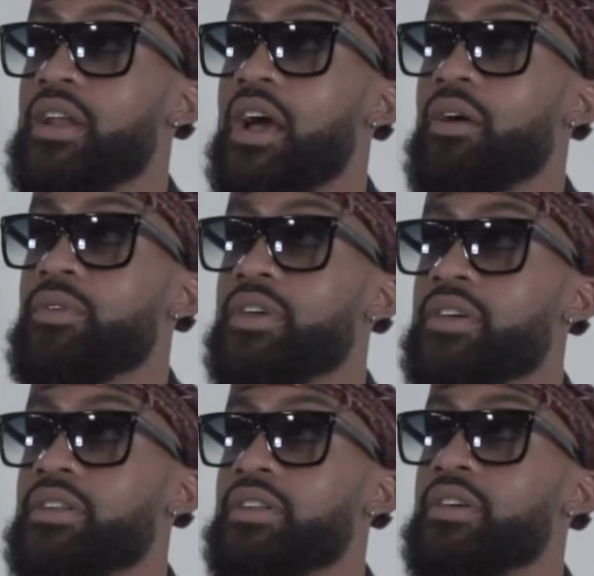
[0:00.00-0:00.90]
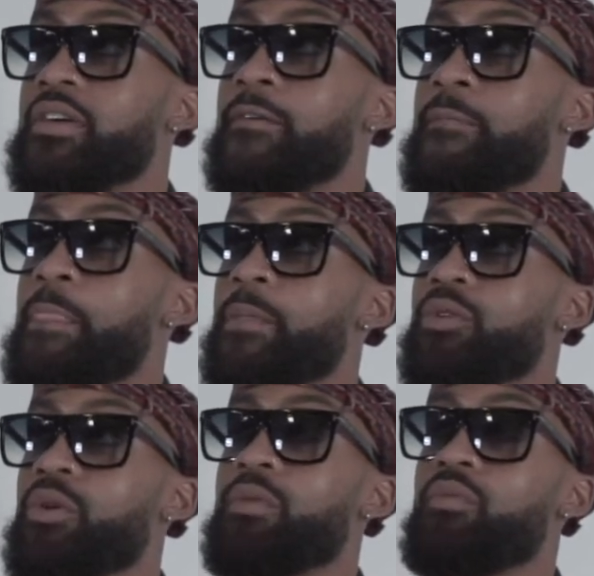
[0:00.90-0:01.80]
and how we can,
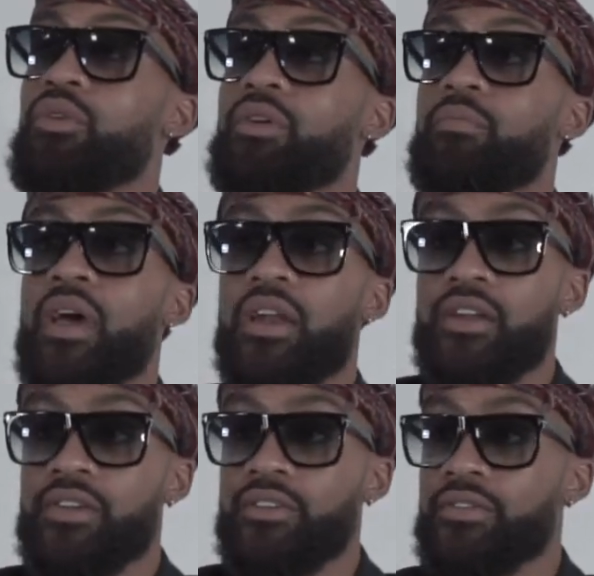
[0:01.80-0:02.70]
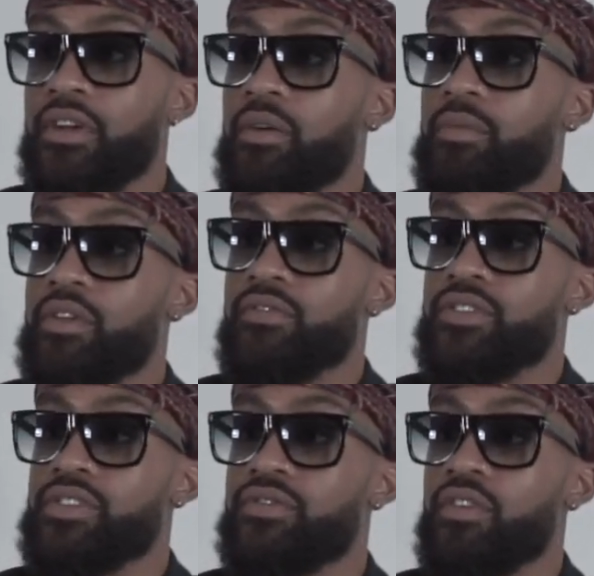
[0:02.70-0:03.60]
be more competitive, even
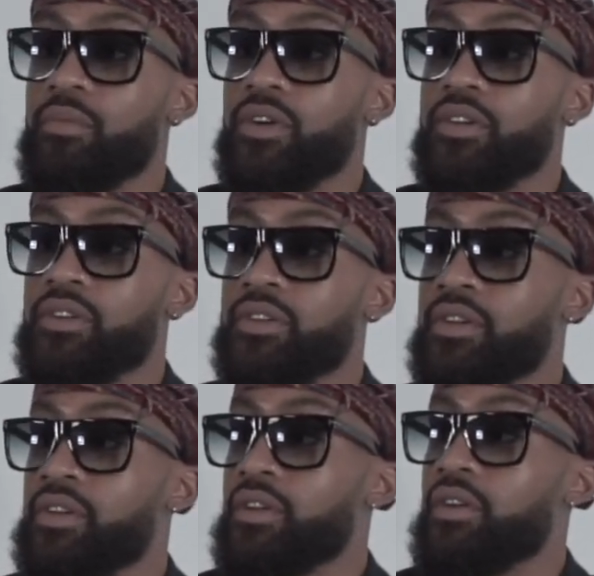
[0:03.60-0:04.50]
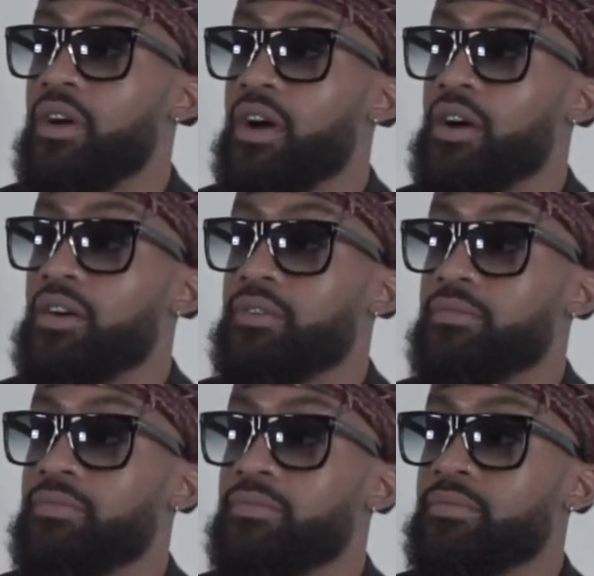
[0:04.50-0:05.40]
just from um,